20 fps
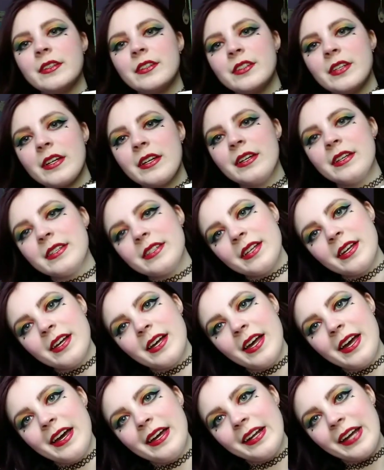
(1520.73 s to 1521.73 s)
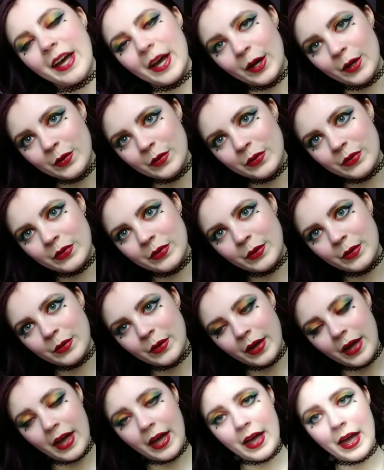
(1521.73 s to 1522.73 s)
Jkissa and e.l.f.
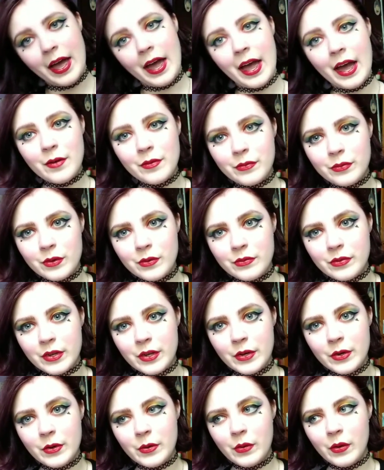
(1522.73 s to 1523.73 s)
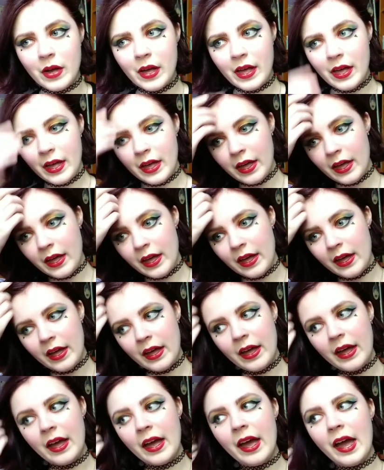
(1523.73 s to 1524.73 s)
half review,
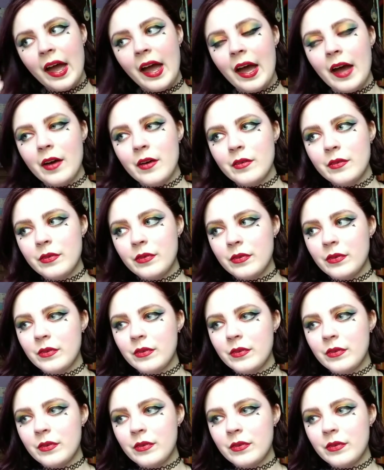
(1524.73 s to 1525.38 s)
half,